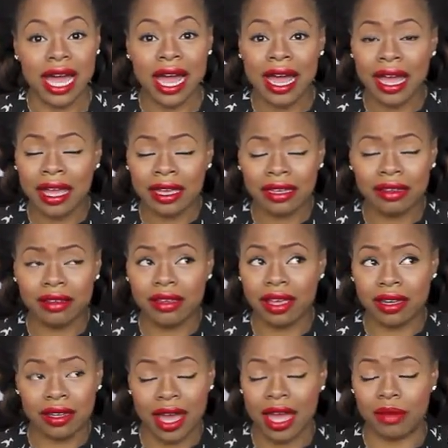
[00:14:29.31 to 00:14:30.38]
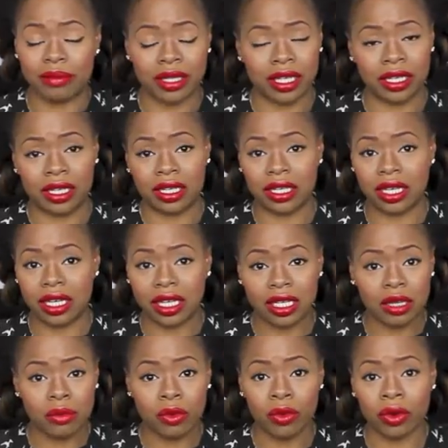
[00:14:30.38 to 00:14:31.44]
I cannot be
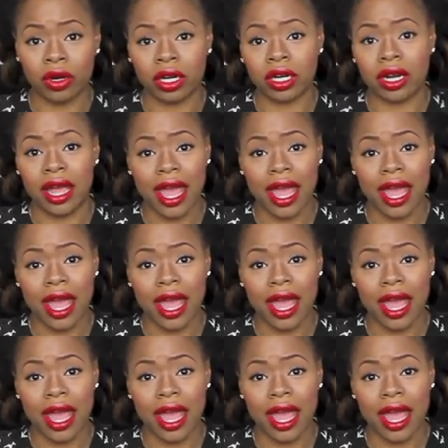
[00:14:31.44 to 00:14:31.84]
any more